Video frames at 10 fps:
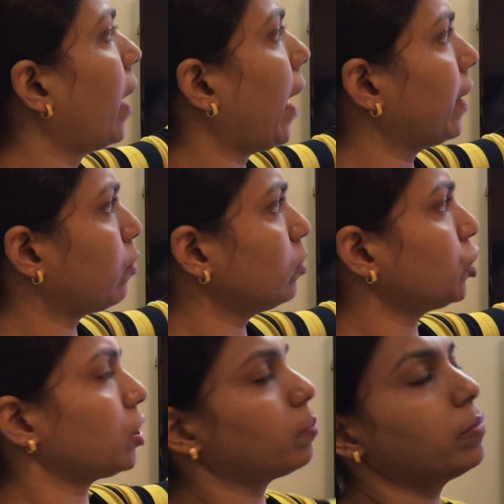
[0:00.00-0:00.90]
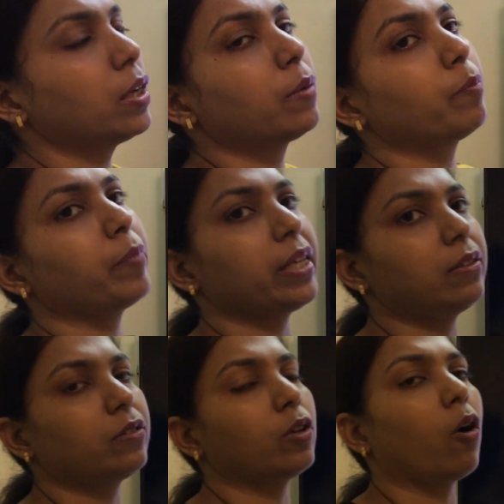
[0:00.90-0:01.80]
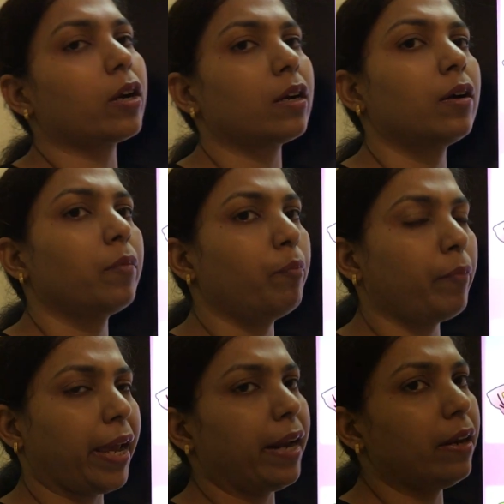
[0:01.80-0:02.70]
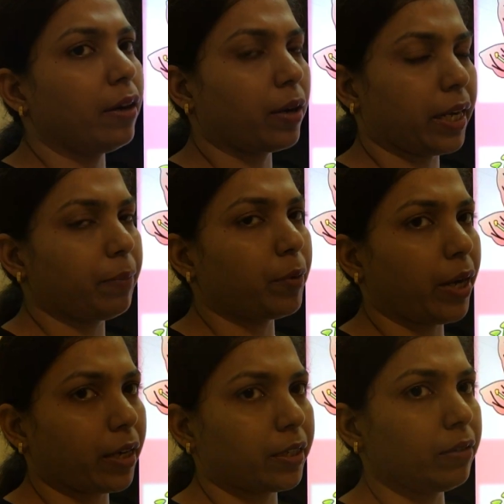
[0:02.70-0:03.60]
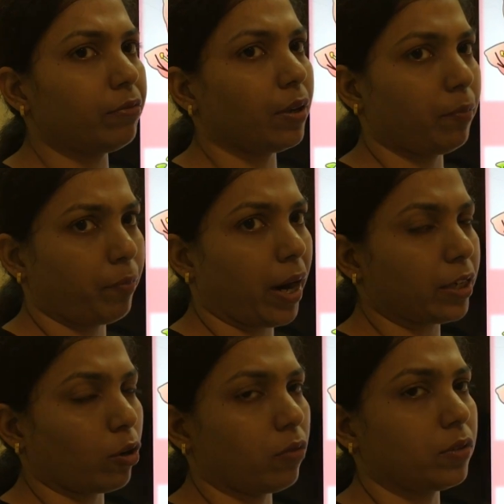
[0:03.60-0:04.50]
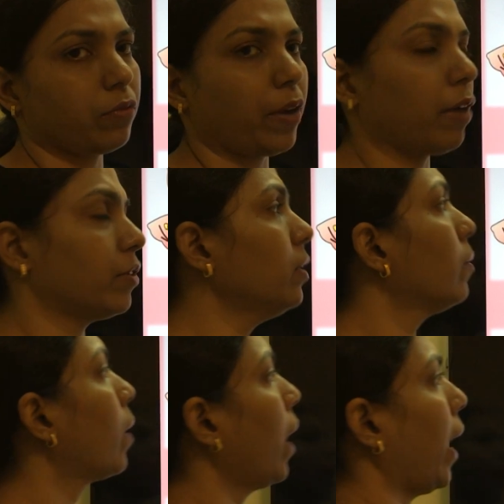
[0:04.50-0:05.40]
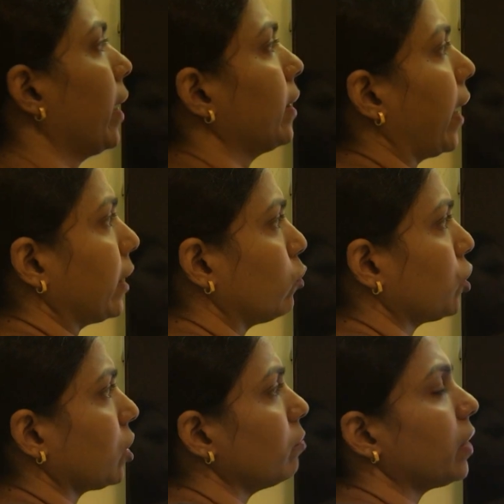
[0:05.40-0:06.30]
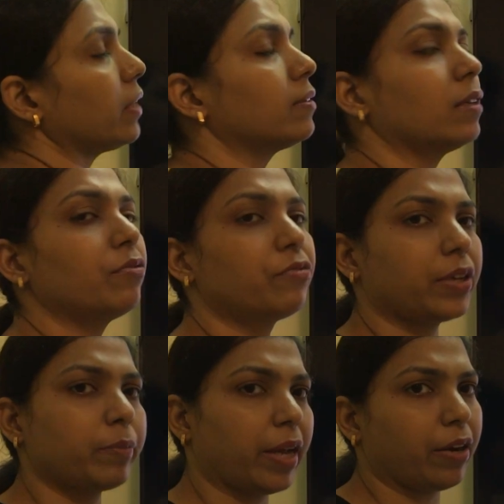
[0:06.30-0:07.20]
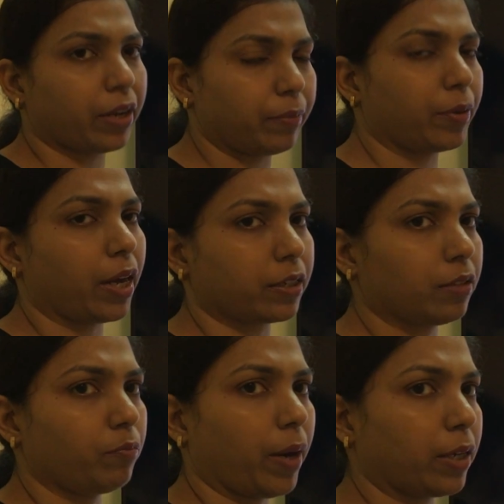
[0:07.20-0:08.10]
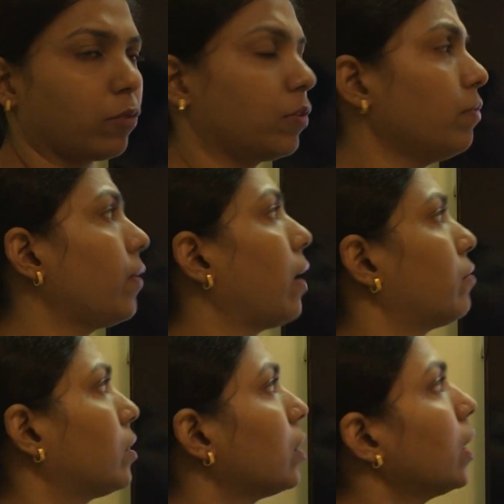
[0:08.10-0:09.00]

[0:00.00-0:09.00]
Androecium means your male reproductive part of the flower, and gynoecium is the female reproductive part of the flower.